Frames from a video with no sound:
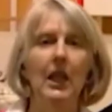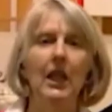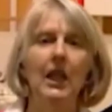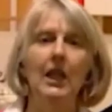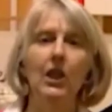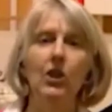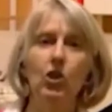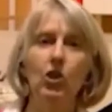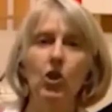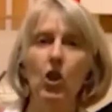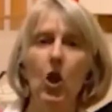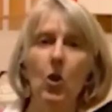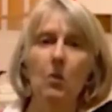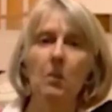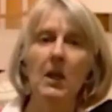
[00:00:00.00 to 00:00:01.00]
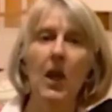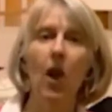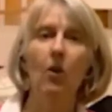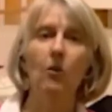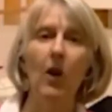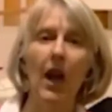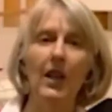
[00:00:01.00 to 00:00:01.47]
Can you show me
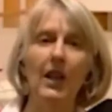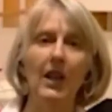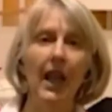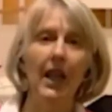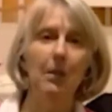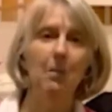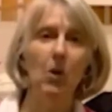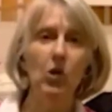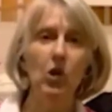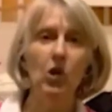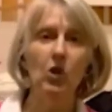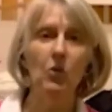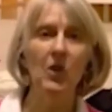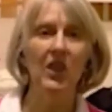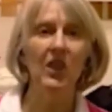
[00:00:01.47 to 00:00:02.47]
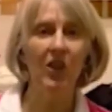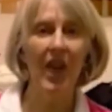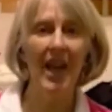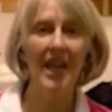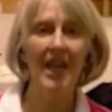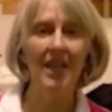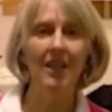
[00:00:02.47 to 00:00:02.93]
a rocket-like motion with your
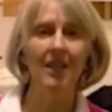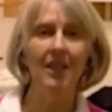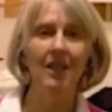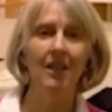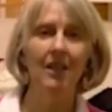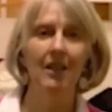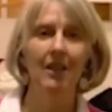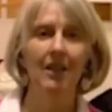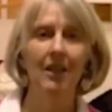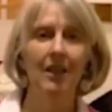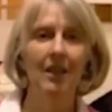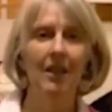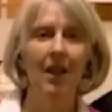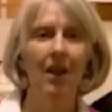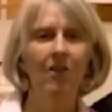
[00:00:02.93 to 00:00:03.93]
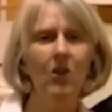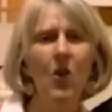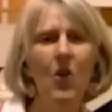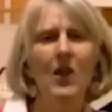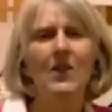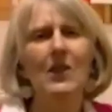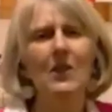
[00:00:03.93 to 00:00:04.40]
hand? Of
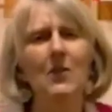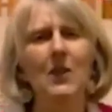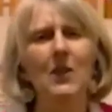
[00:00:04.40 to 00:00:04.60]
course, it would